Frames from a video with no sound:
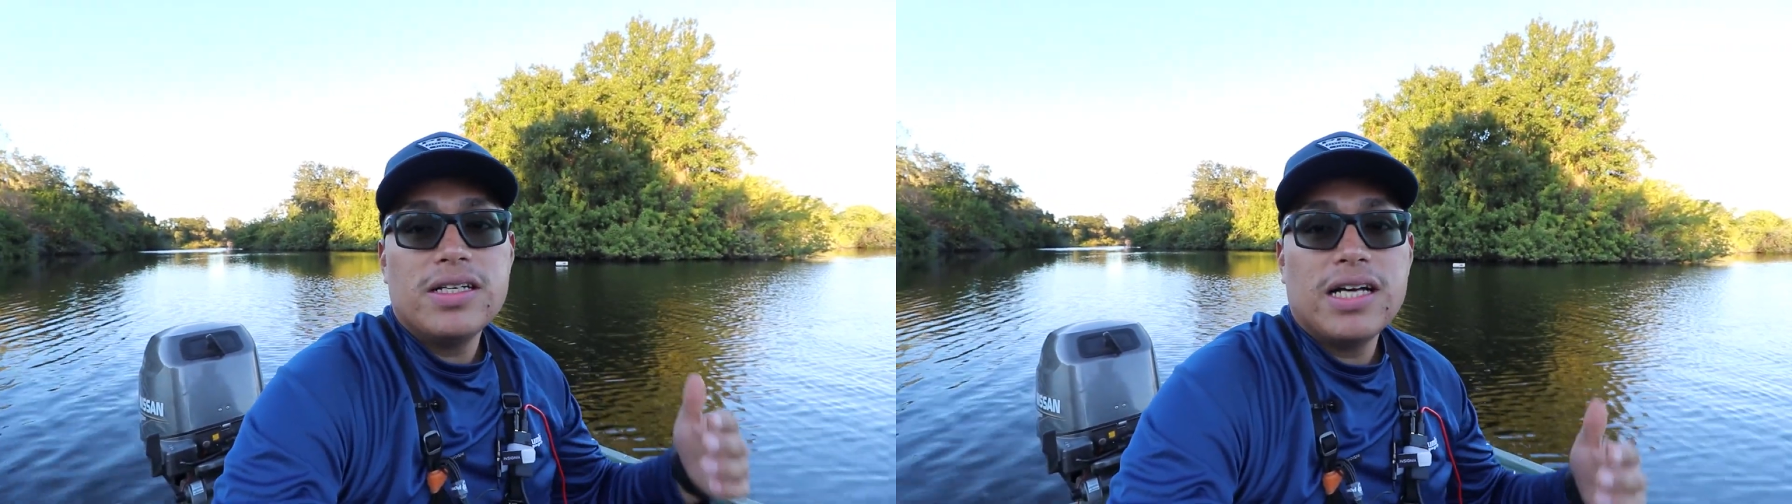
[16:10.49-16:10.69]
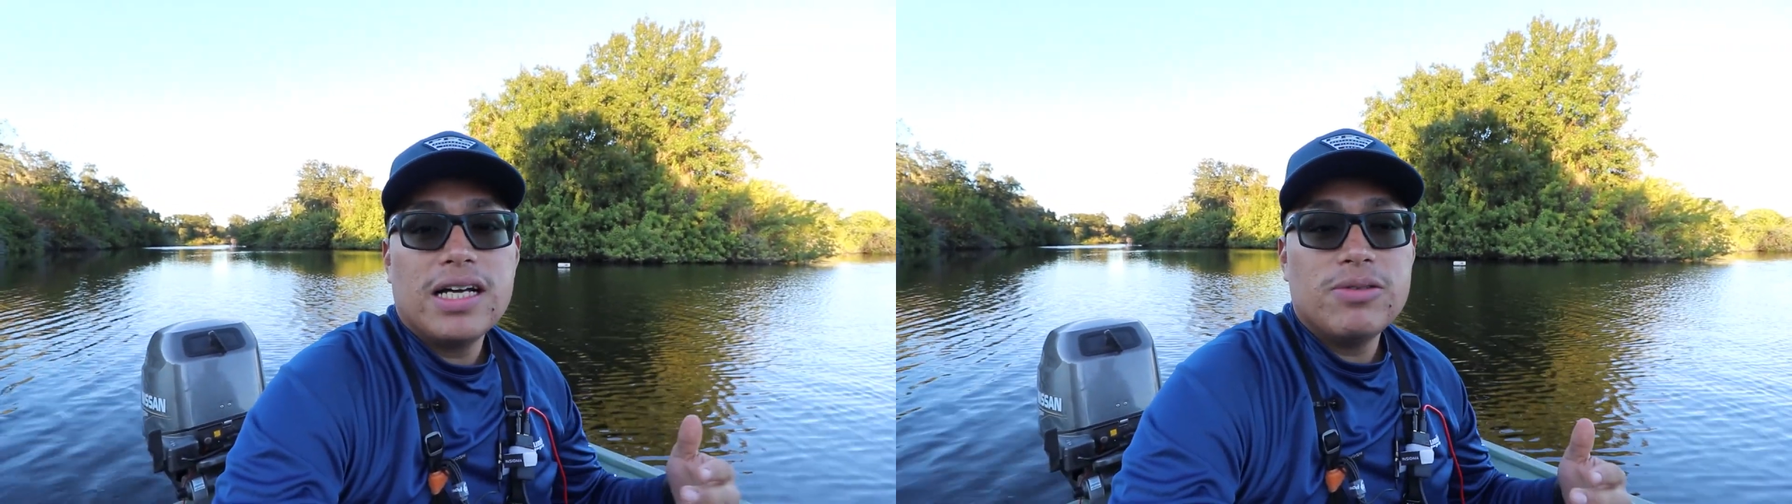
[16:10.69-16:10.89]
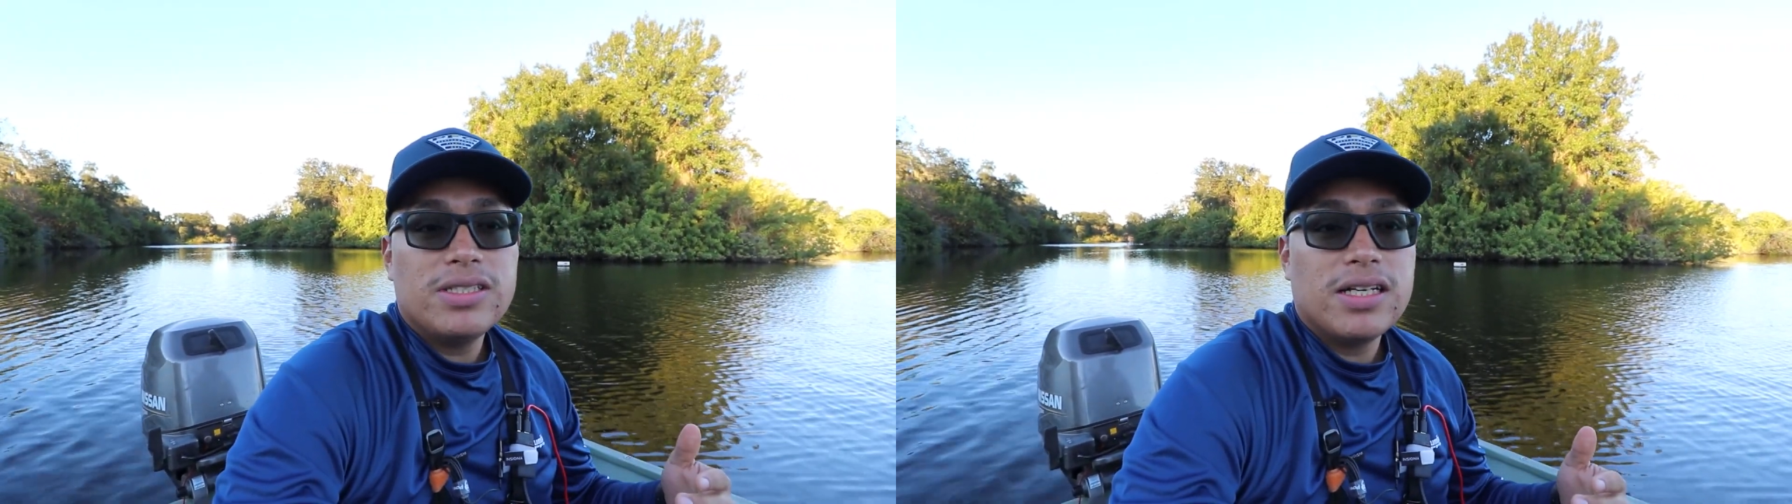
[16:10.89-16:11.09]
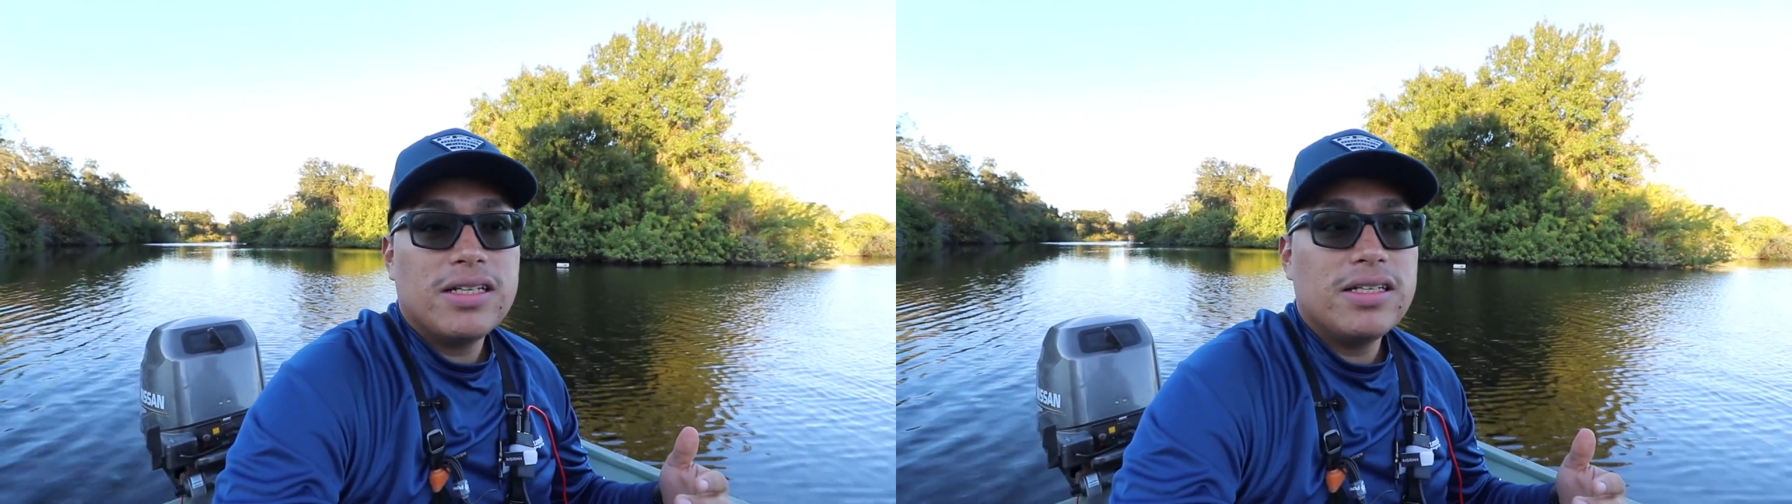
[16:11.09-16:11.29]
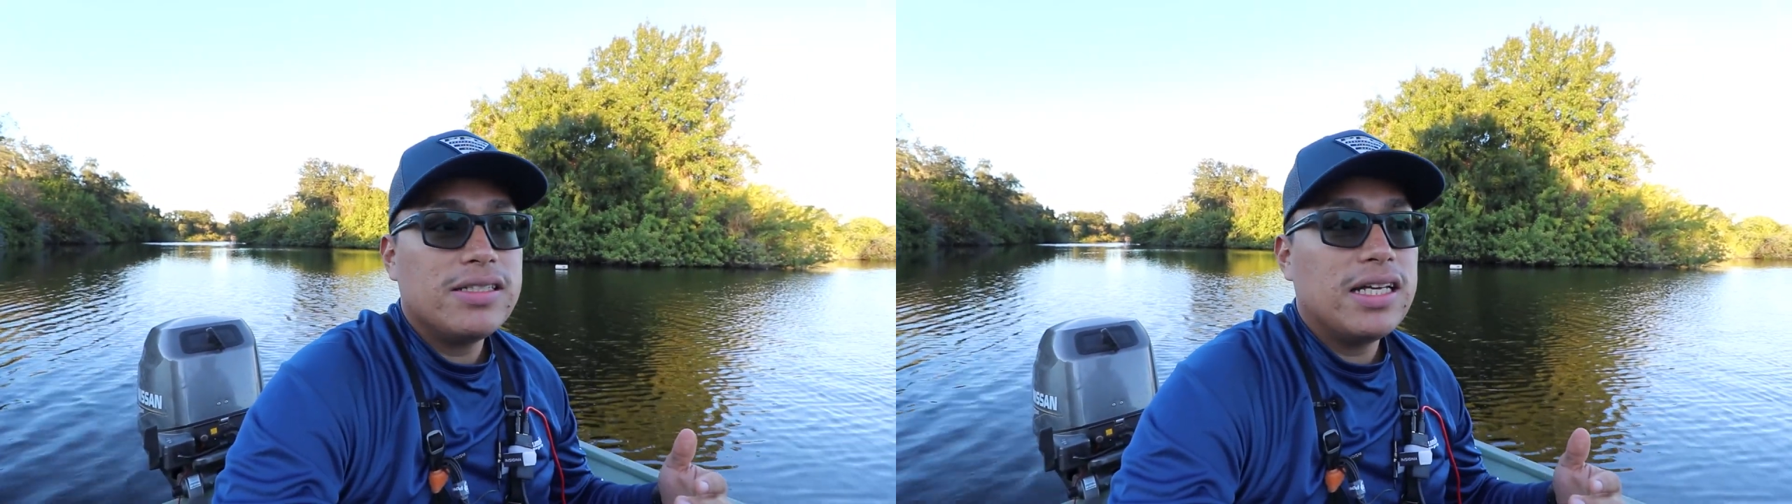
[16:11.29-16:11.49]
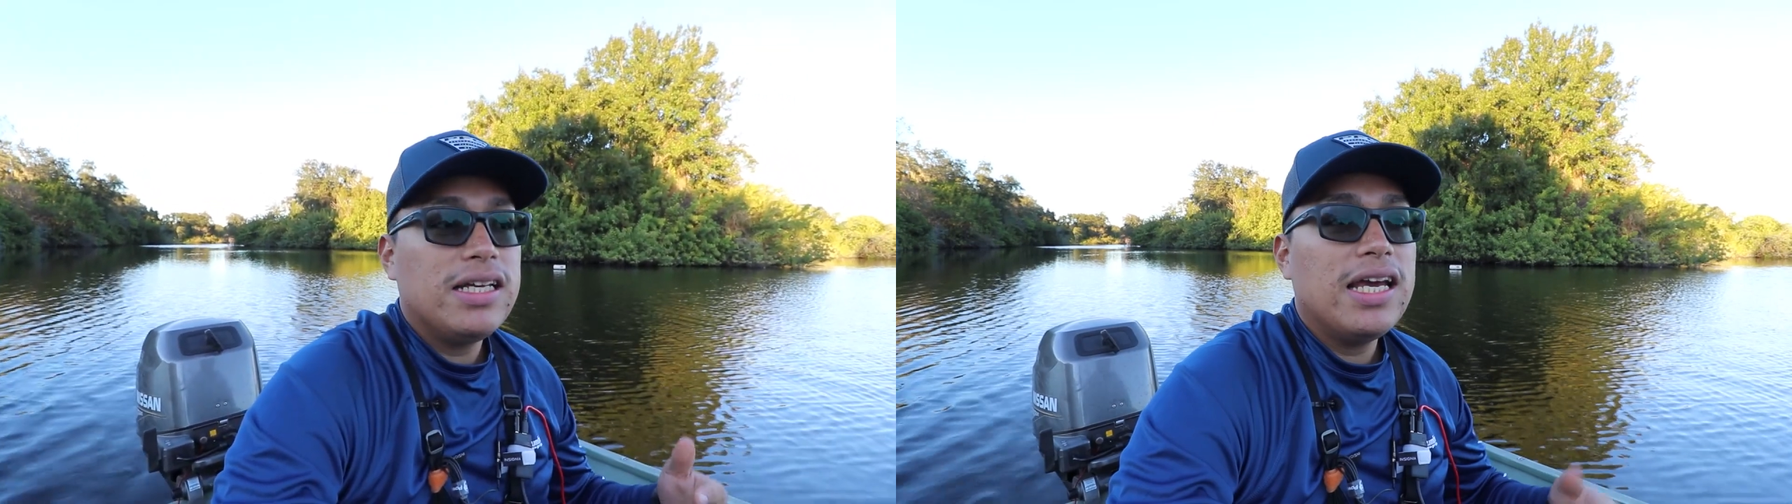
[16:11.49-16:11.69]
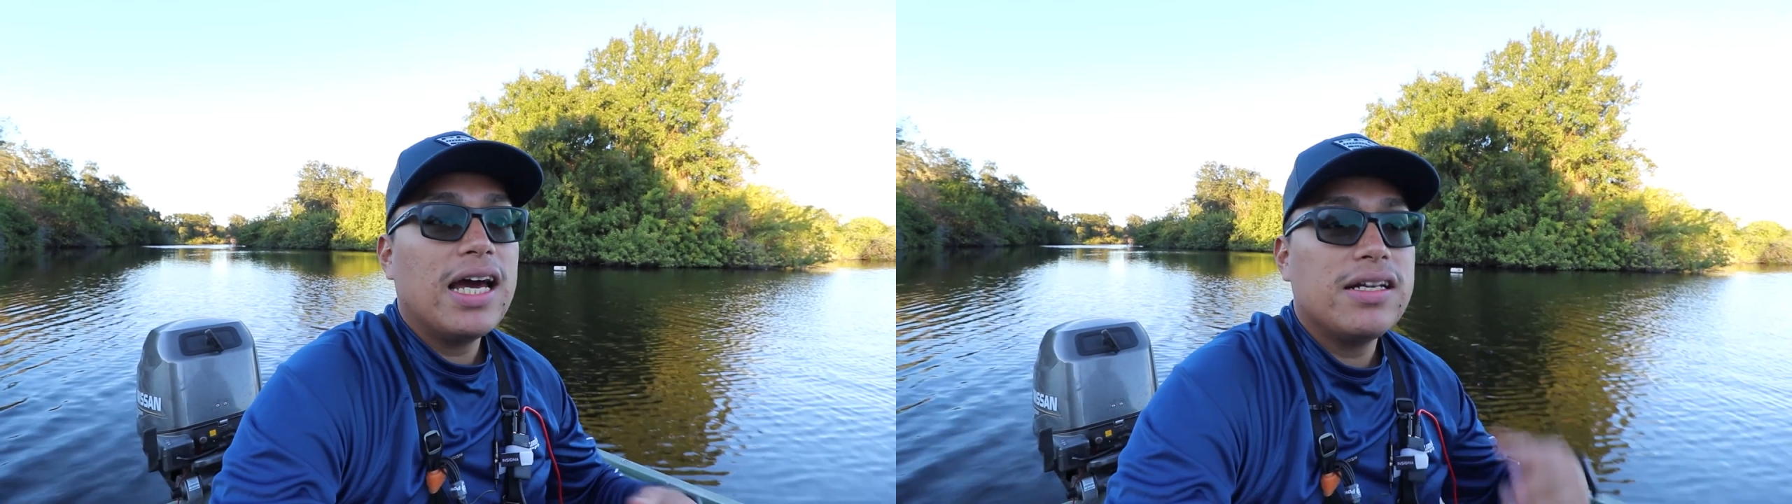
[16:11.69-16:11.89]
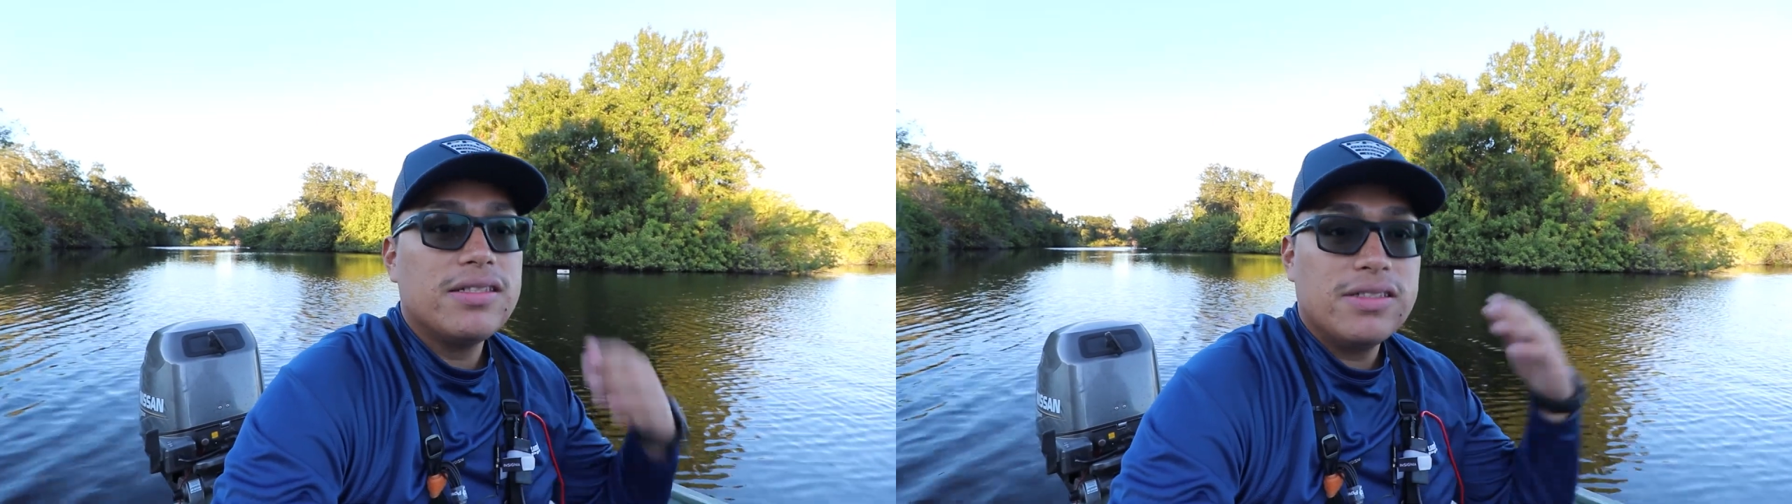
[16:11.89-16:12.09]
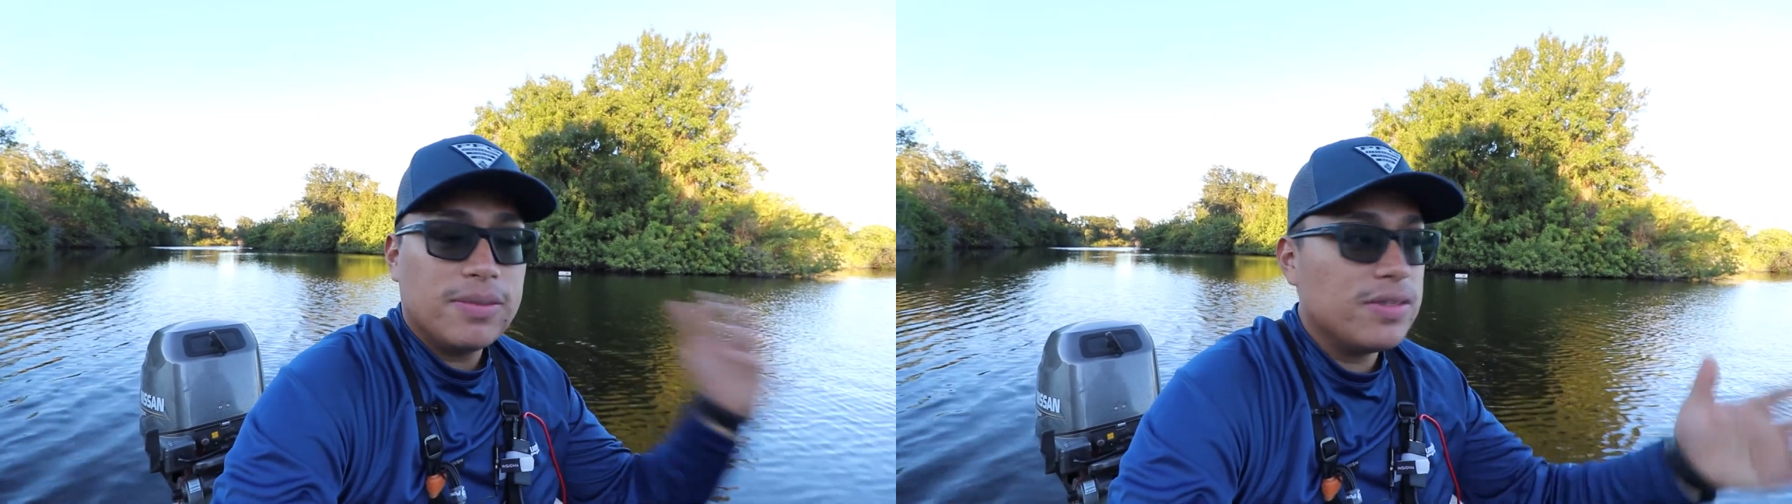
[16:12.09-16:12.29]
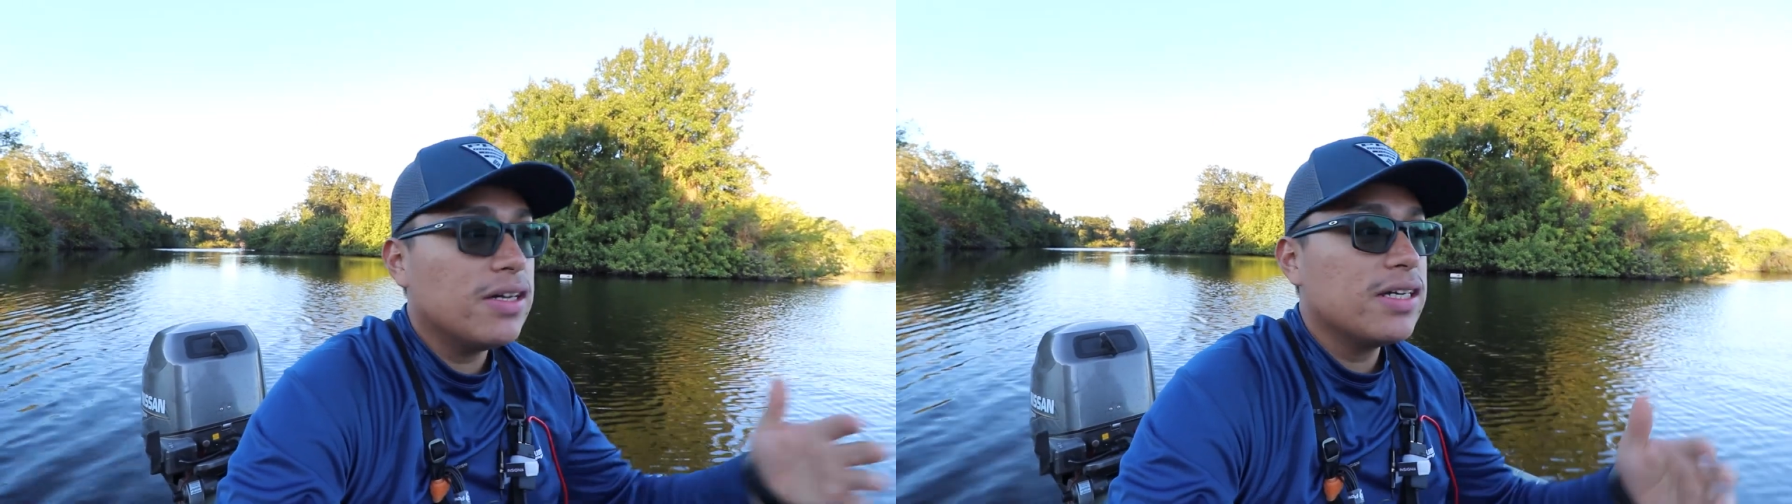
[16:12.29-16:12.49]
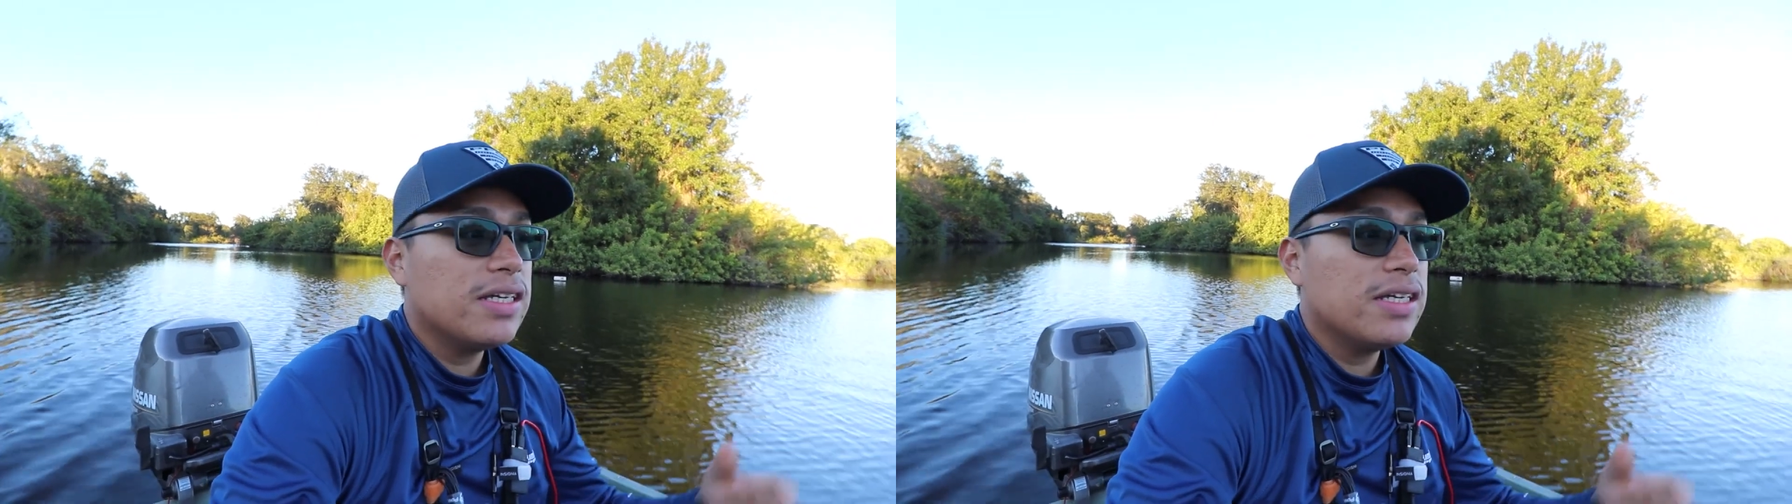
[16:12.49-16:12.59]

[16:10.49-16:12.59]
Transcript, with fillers: the guy was telling us that he had some luck.